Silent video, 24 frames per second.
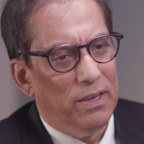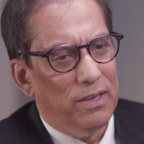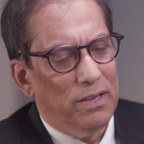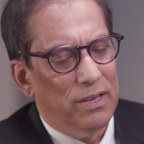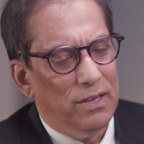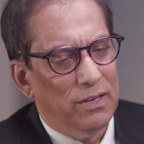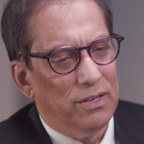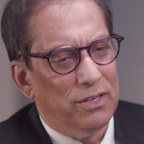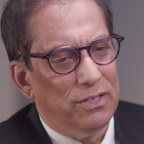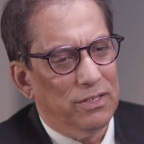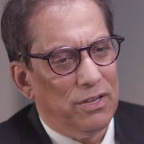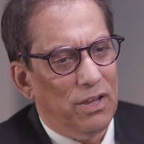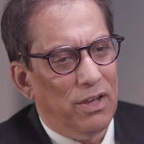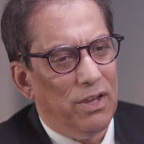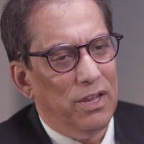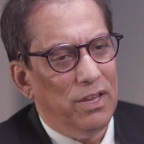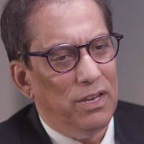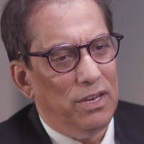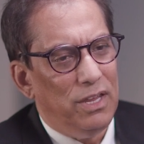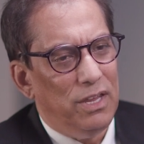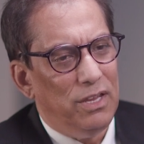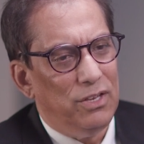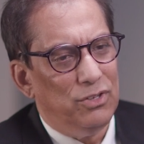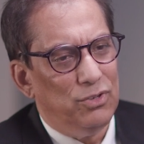in a
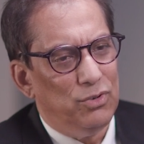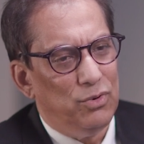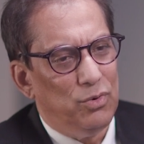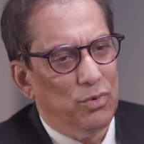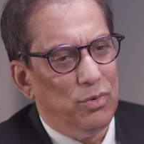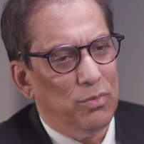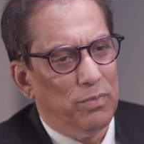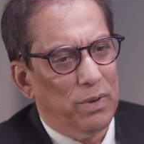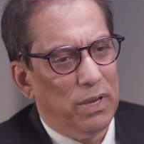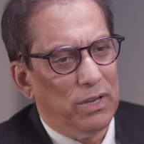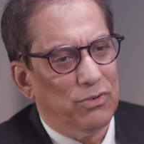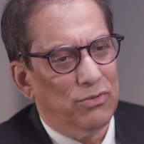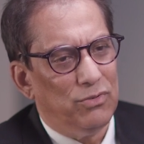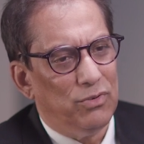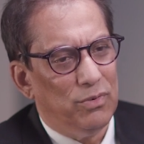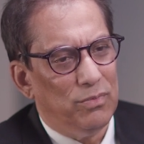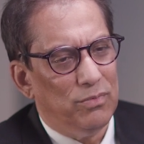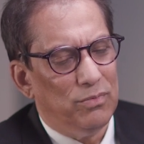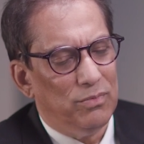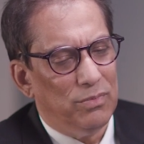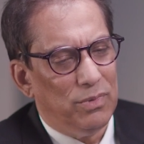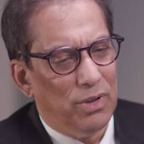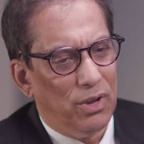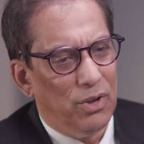tiny
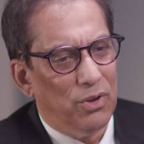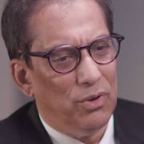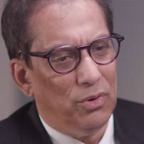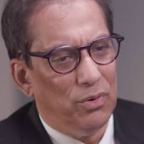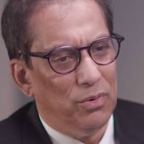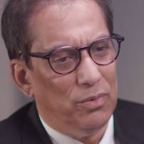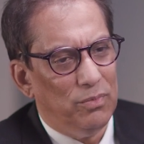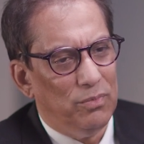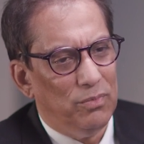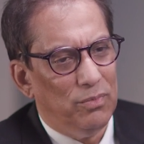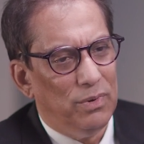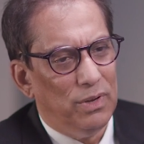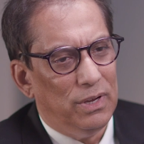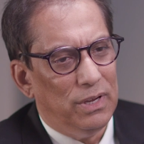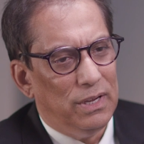2-bedroom home